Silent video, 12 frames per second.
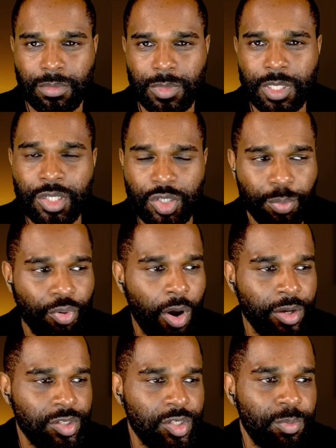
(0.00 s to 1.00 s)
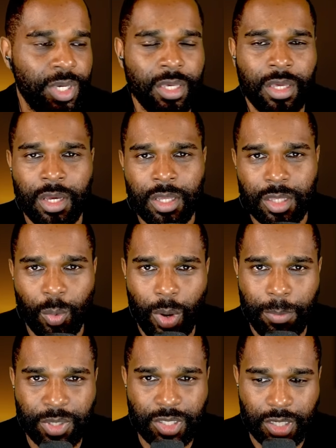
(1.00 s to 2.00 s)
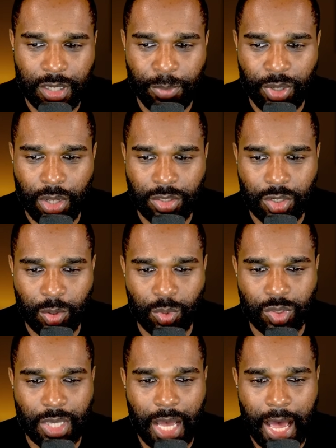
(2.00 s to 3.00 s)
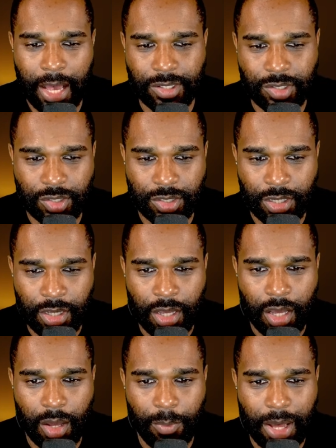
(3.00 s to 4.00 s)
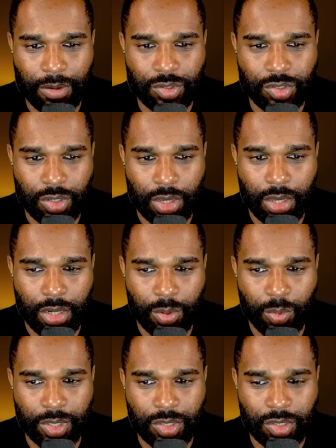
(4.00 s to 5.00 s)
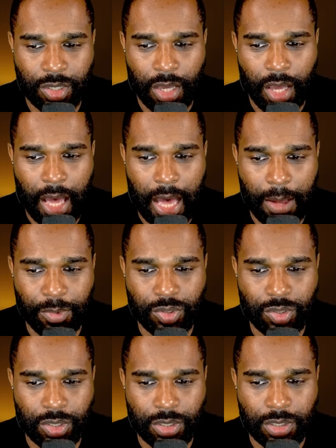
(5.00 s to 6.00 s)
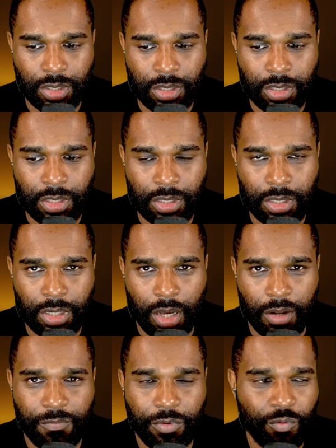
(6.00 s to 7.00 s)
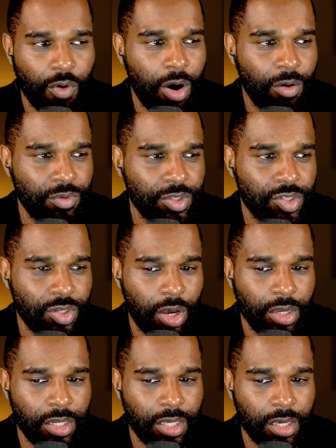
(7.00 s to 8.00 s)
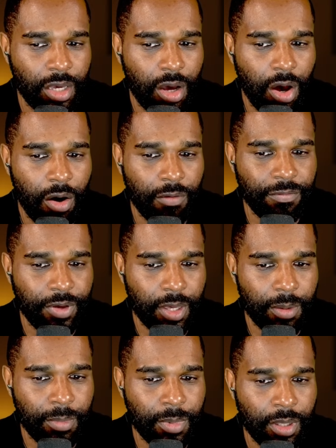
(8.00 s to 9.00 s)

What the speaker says: It surprises me that when Mattia Binotto was asked about Sir Lewis Hamilton and Ferrari's signing of him,